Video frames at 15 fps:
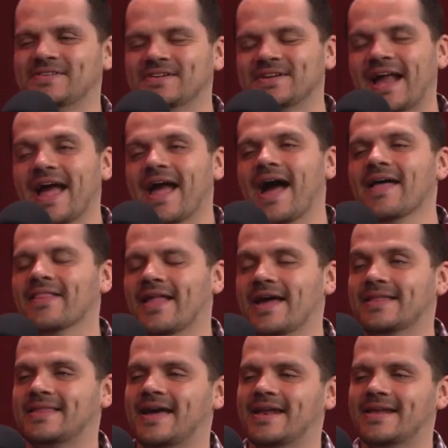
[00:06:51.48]
dude. Yeah. I, I
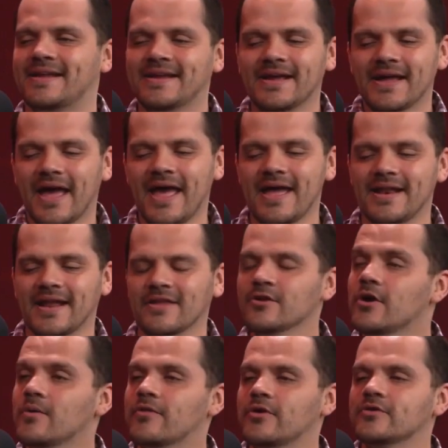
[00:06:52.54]
like that. And, and
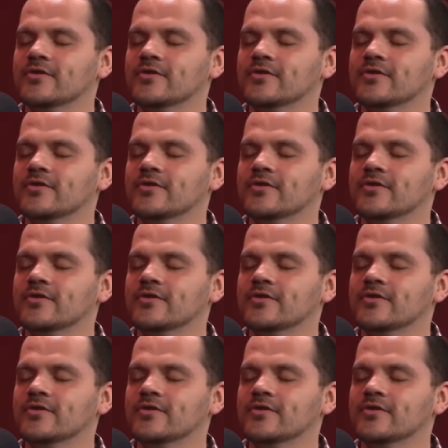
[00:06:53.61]
you know what?